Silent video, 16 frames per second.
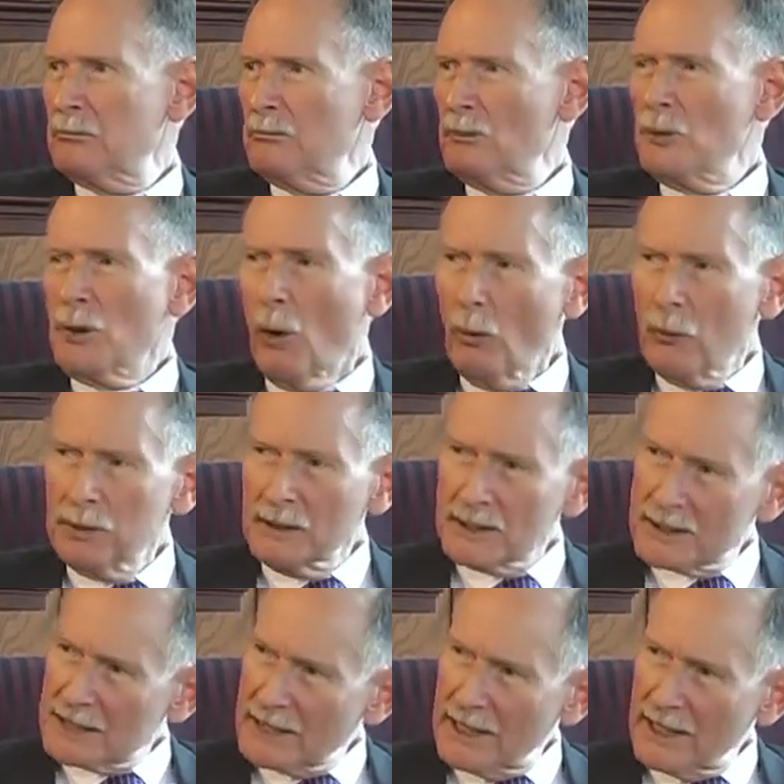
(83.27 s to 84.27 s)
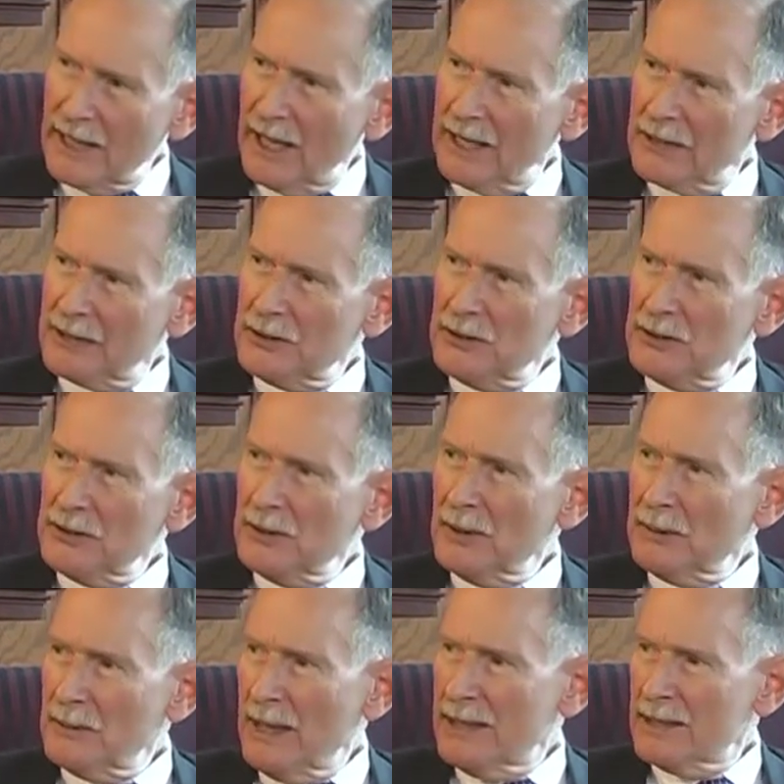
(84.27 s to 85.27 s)
noblest thing I could do
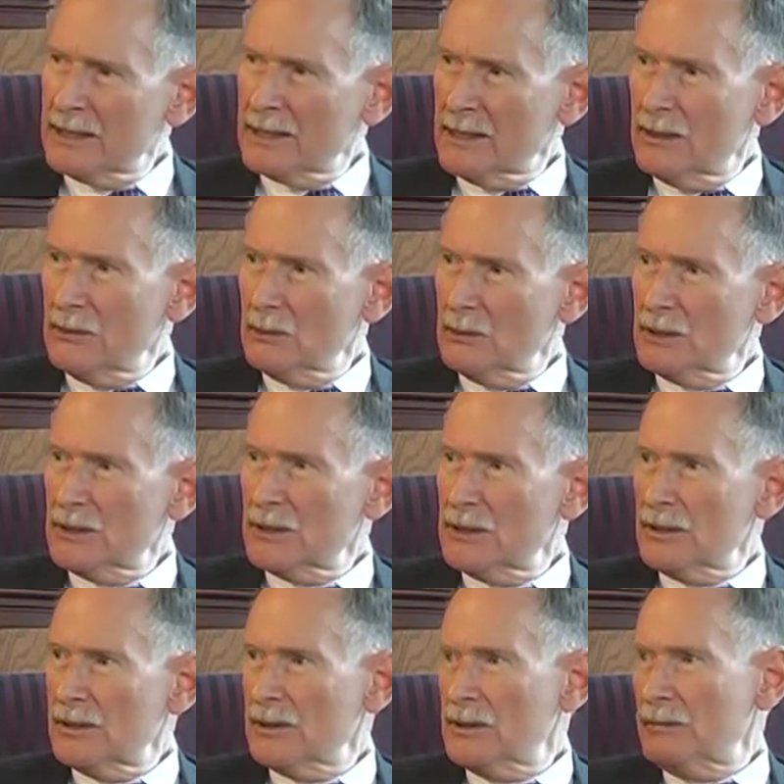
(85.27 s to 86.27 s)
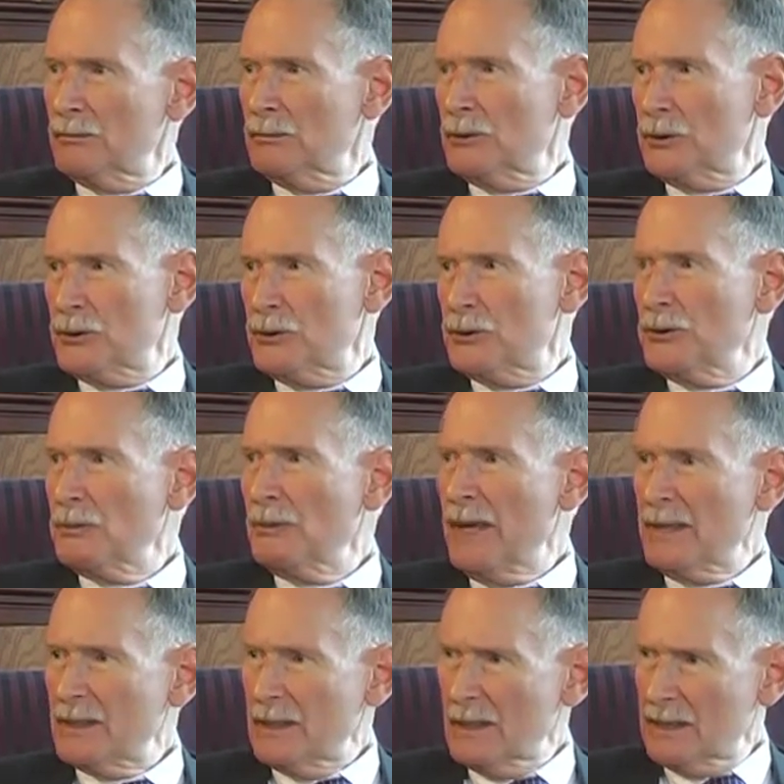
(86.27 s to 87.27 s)
in medicine was to pursue
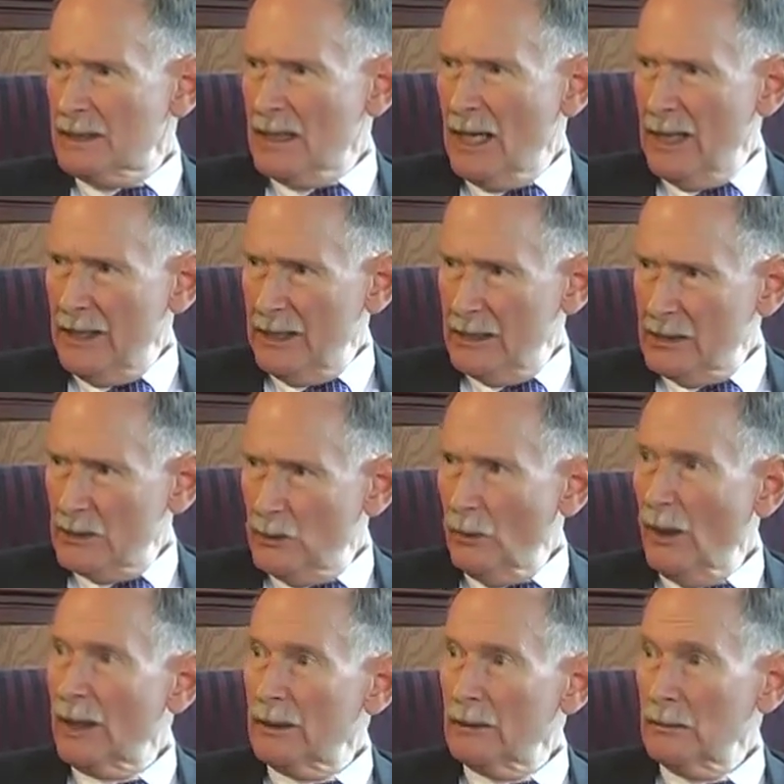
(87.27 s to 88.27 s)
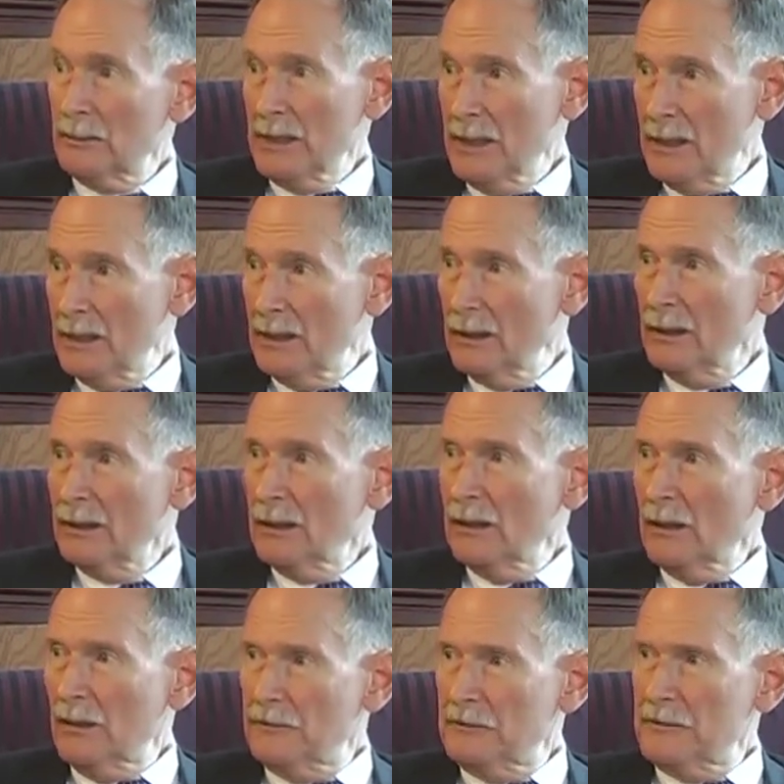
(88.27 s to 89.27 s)
basic science while being
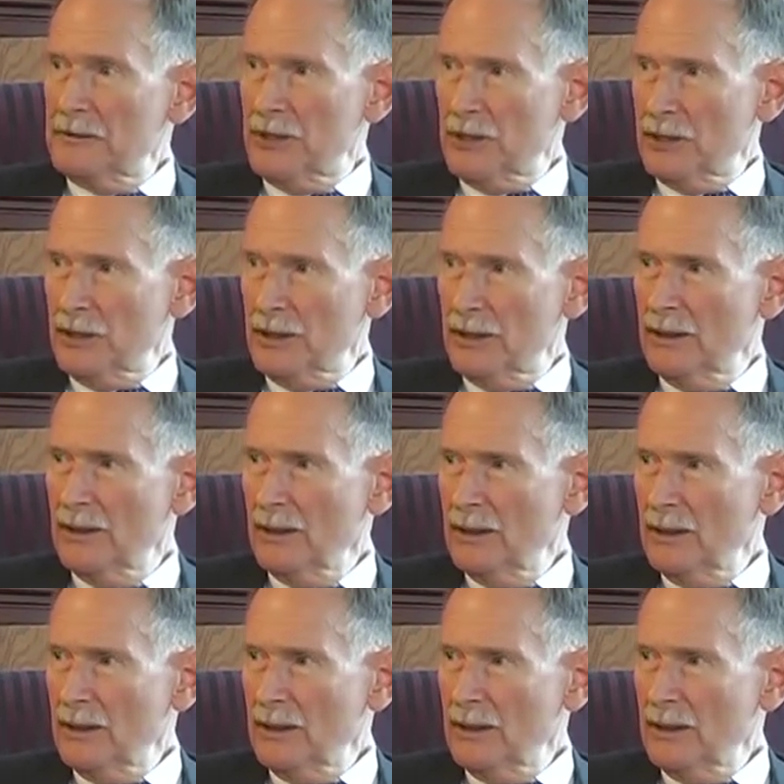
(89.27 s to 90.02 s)
a physician